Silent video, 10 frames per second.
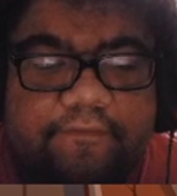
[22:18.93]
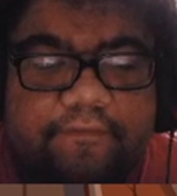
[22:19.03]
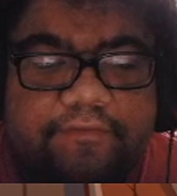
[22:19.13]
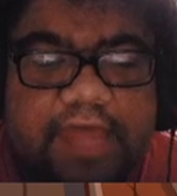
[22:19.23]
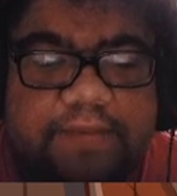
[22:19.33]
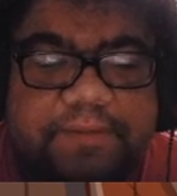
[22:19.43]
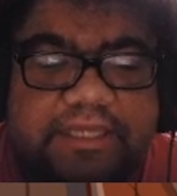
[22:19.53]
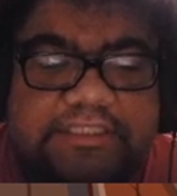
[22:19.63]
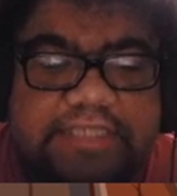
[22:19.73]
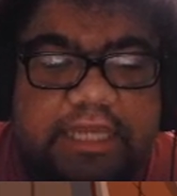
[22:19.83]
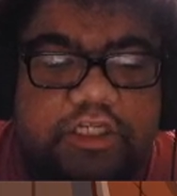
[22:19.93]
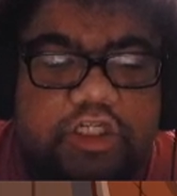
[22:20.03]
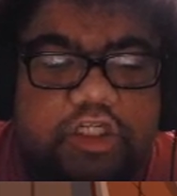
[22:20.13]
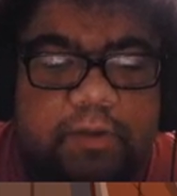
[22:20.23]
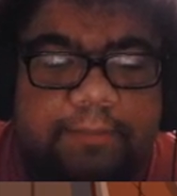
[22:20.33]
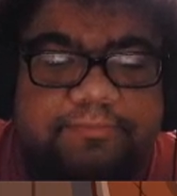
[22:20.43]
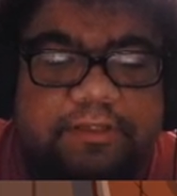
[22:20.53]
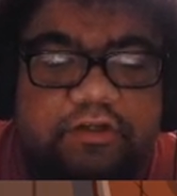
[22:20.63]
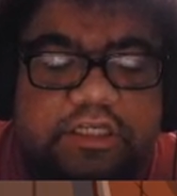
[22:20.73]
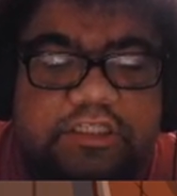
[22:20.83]
That being said, you helped me
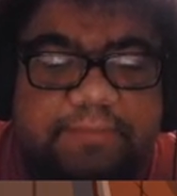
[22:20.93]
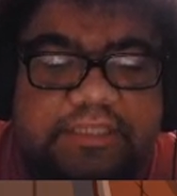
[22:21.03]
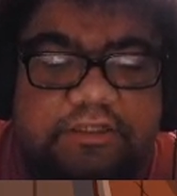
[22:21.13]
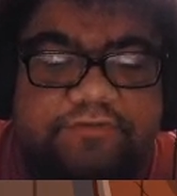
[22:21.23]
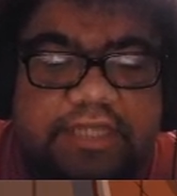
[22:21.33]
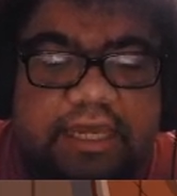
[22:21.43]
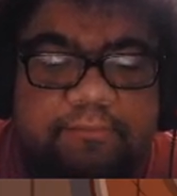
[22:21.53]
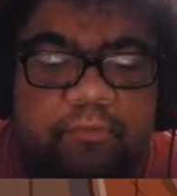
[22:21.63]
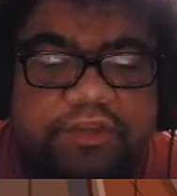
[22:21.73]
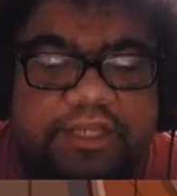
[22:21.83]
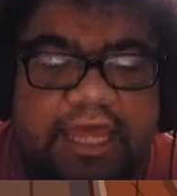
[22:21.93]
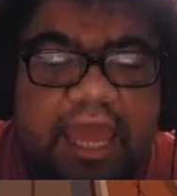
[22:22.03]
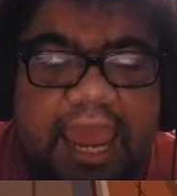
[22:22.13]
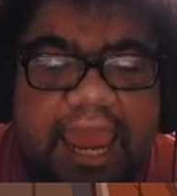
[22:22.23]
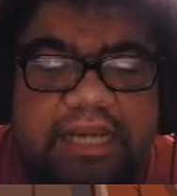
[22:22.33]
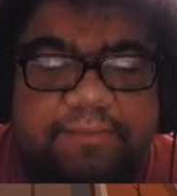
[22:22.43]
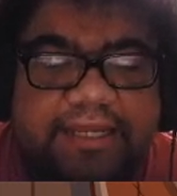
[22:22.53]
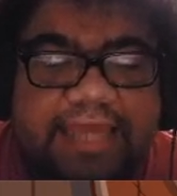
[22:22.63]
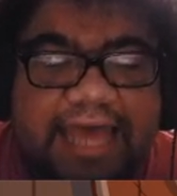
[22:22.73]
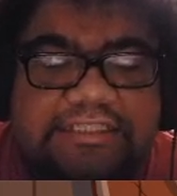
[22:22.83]
look into myself tonight more than anybody
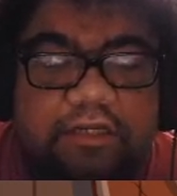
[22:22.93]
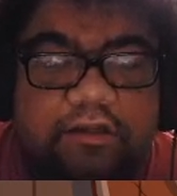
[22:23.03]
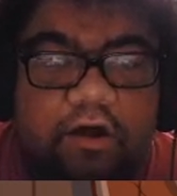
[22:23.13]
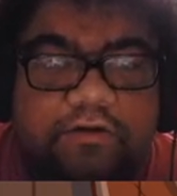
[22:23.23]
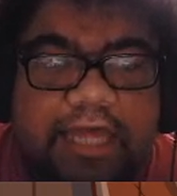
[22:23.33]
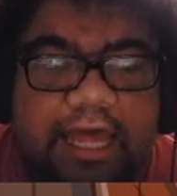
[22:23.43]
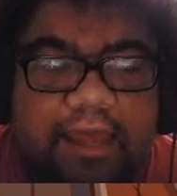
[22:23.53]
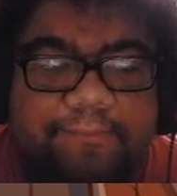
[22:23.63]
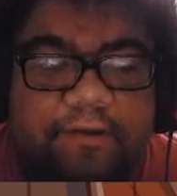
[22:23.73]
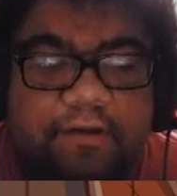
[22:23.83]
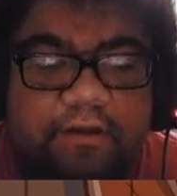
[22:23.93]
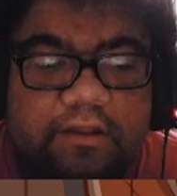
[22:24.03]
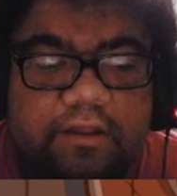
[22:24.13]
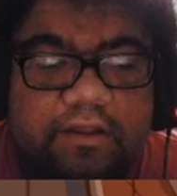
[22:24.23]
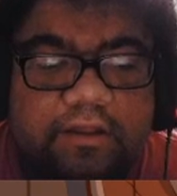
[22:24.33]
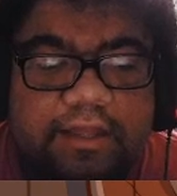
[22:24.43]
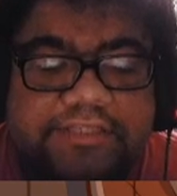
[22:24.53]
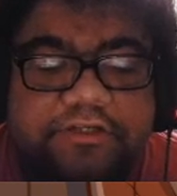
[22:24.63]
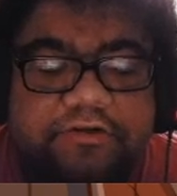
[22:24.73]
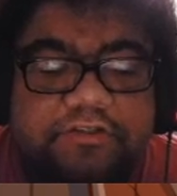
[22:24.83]
has in a long time. I
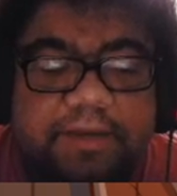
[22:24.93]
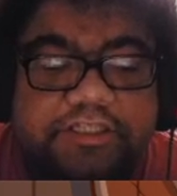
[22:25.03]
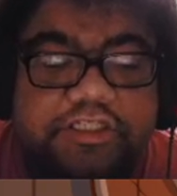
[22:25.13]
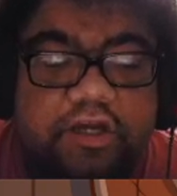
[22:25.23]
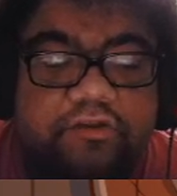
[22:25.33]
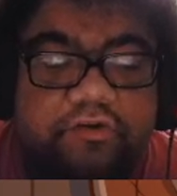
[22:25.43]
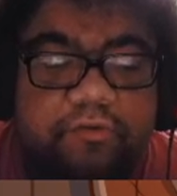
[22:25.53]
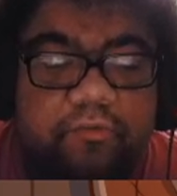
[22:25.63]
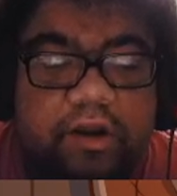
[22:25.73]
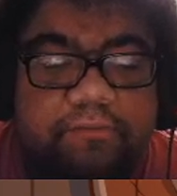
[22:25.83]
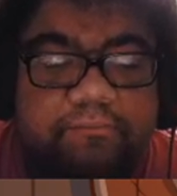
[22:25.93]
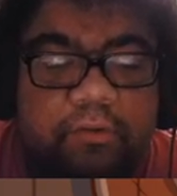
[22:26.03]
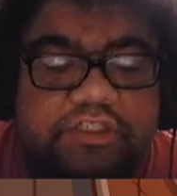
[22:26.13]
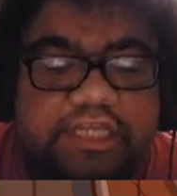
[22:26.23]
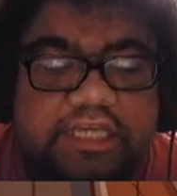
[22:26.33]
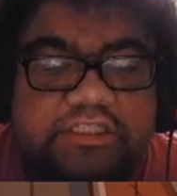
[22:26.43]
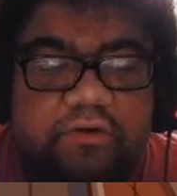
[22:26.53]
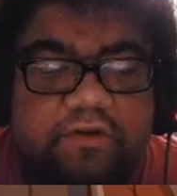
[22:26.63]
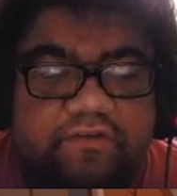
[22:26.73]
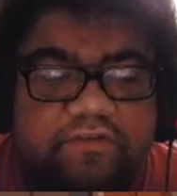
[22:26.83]
sit onto my chair a little more and Mocha takes
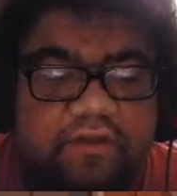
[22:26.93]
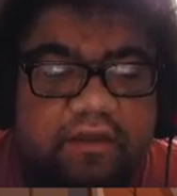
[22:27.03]
notice.